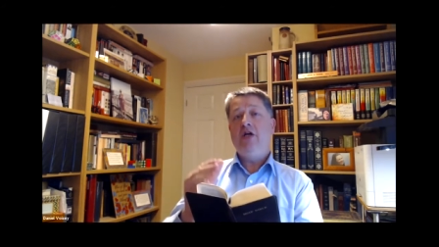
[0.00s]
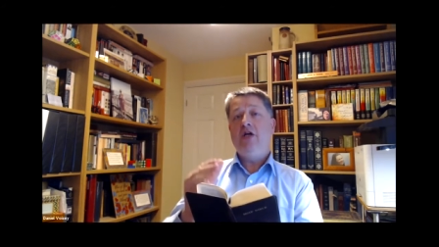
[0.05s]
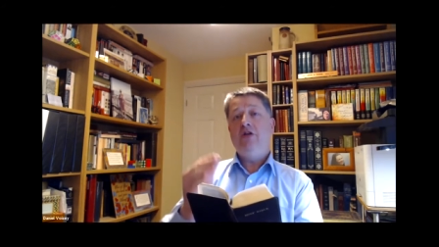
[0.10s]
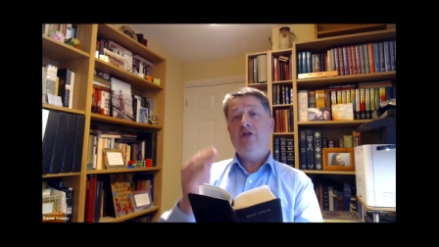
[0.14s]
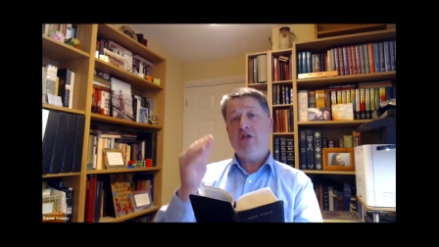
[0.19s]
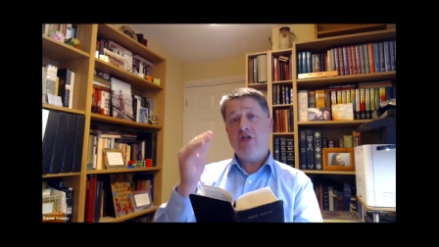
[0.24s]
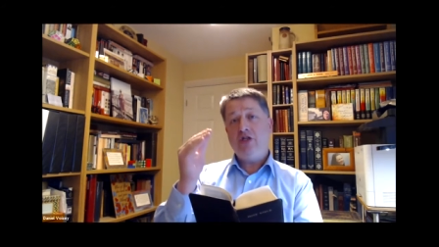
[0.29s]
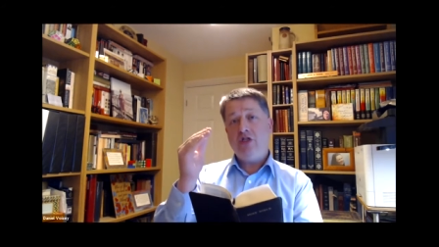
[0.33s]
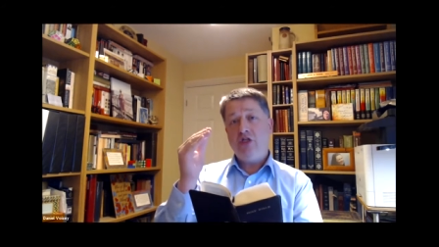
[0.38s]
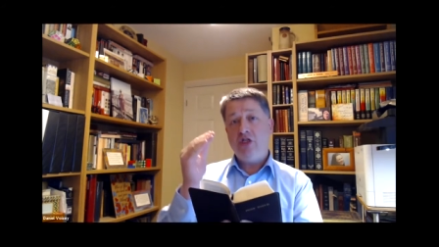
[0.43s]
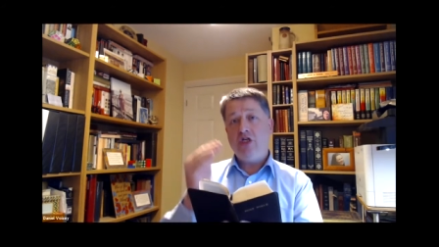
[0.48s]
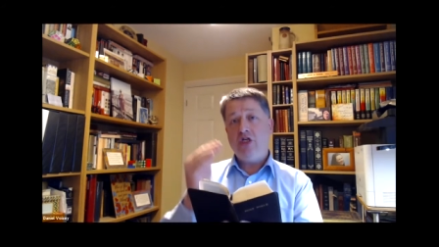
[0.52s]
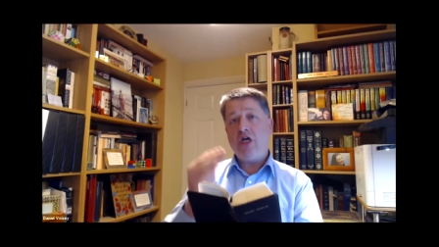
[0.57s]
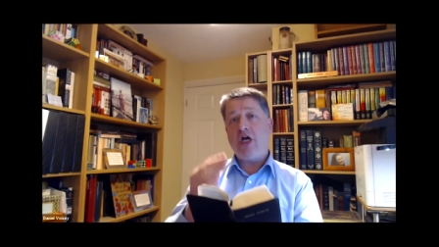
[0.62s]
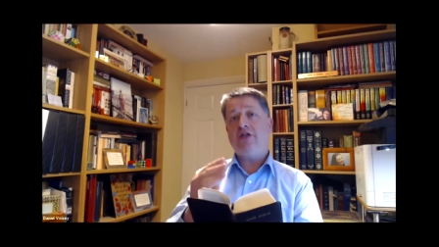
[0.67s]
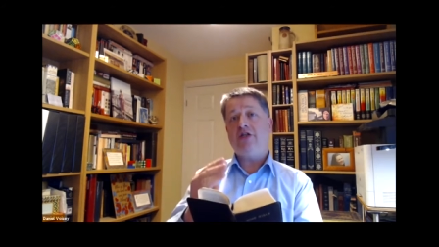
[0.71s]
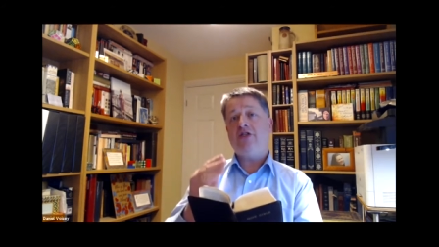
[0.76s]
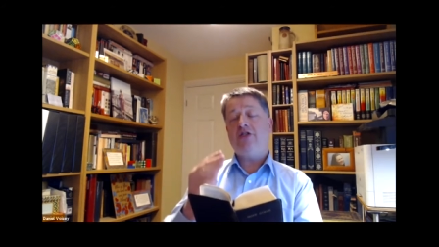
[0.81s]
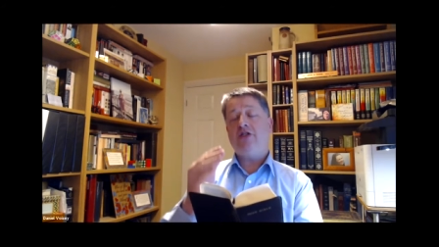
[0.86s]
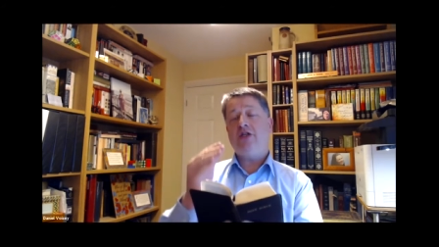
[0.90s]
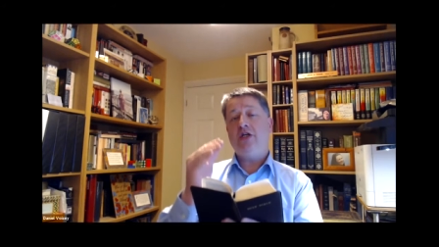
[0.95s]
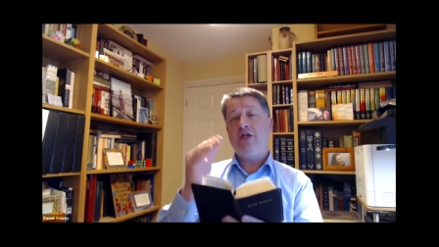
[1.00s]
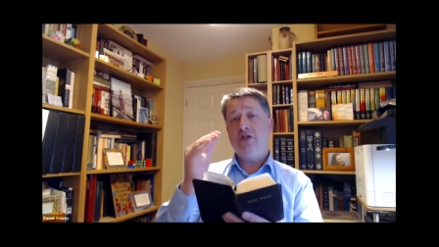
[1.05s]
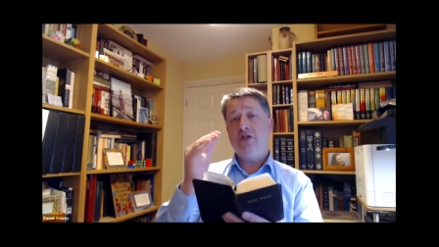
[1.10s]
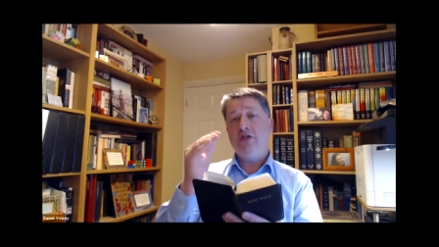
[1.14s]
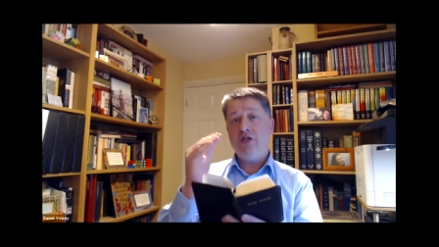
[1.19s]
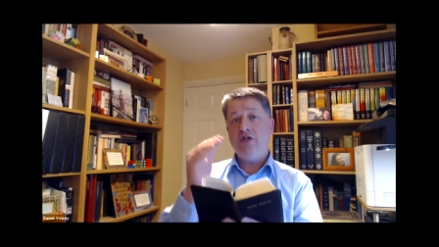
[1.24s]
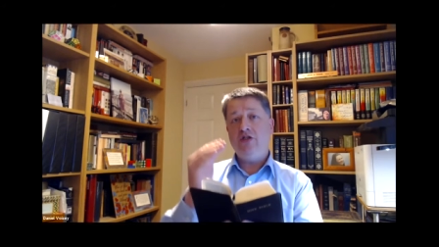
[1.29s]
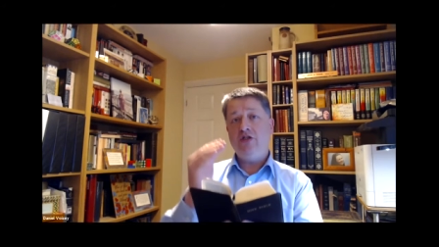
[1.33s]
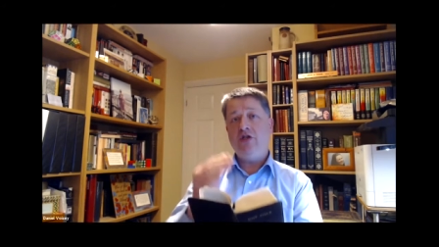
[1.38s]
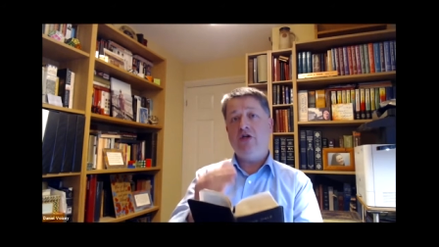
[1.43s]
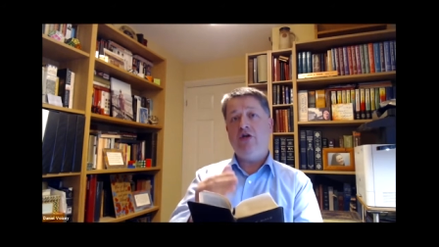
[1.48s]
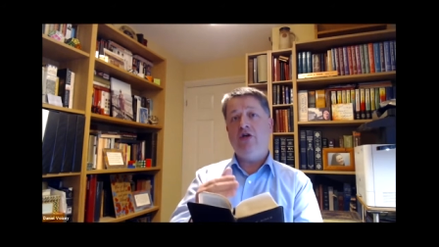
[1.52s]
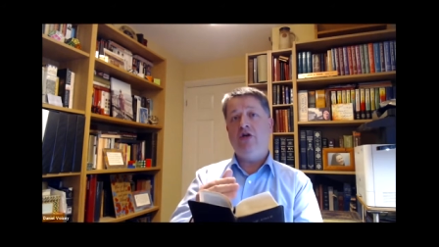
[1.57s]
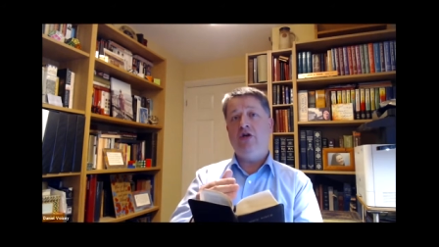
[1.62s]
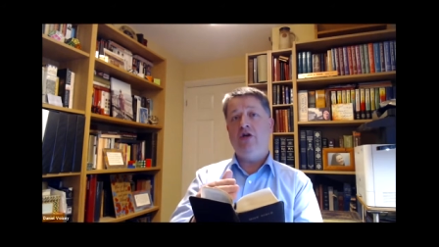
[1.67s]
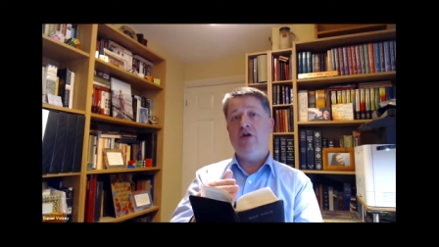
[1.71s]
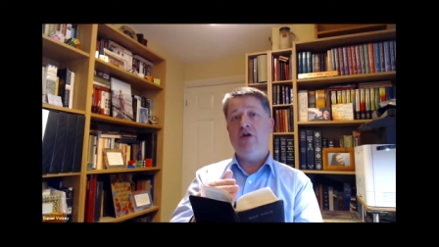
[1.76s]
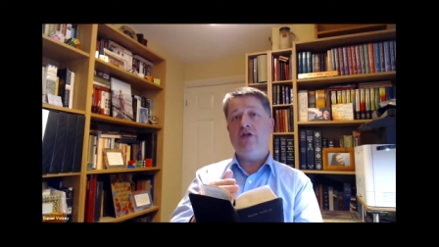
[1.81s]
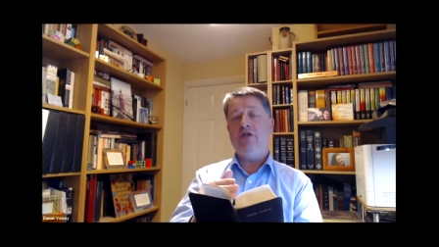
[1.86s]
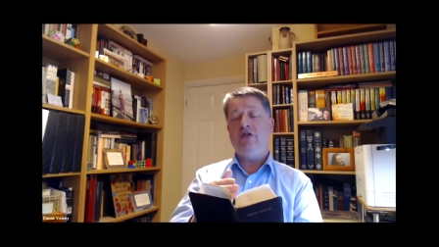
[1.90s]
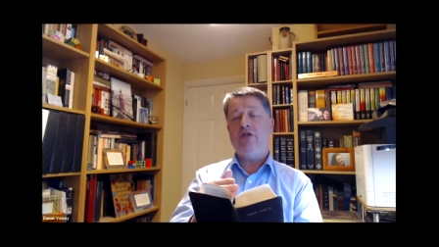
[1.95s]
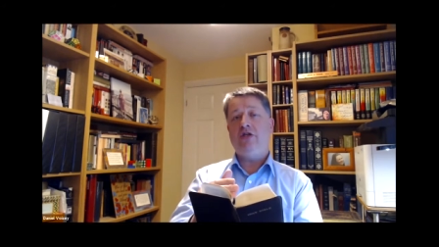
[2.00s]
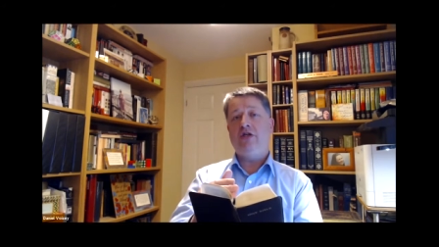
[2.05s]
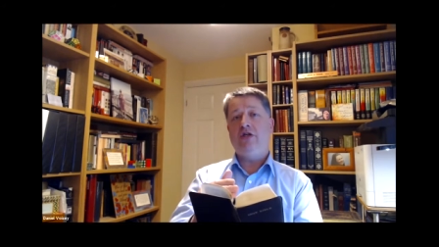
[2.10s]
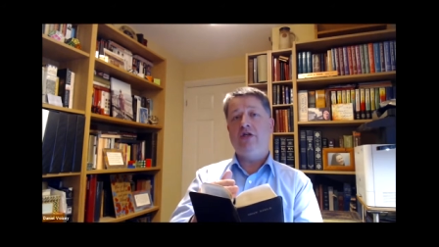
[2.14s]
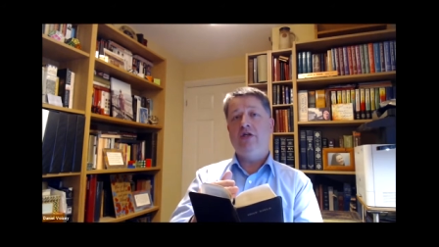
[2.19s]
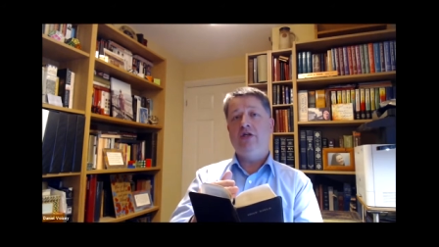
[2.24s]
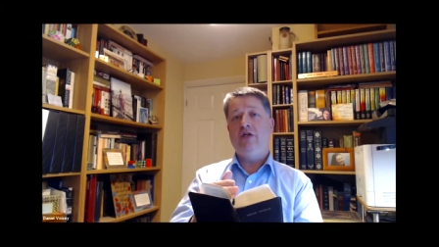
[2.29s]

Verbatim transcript: the just desert,